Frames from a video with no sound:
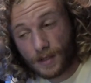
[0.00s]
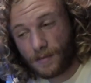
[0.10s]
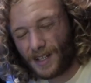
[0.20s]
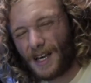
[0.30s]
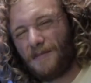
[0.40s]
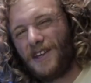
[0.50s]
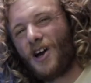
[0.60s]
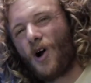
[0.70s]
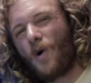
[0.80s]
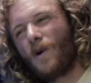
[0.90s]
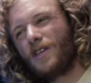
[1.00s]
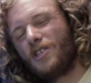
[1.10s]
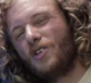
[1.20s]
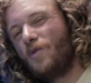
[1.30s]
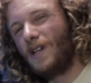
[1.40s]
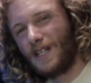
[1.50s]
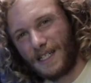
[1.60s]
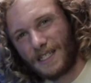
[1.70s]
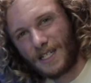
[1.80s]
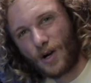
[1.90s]
But let me know what you would
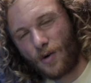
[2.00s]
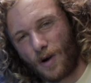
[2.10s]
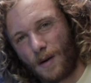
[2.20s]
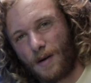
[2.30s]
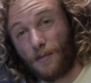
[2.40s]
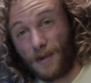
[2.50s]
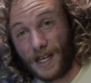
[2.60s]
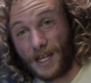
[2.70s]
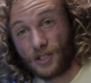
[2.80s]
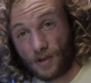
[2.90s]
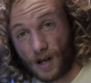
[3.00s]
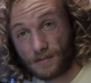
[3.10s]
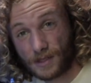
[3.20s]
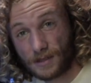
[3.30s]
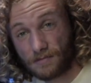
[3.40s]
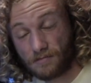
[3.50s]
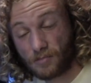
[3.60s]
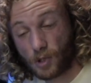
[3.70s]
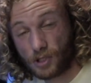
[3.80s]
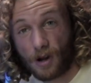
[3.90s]
like to know about miking drums
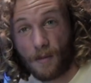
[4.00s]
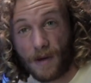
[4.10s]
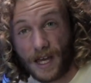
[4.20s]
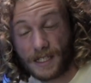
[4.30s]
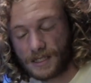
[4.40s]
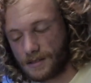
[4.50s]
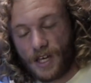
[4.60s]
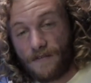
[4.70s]
or drum mics.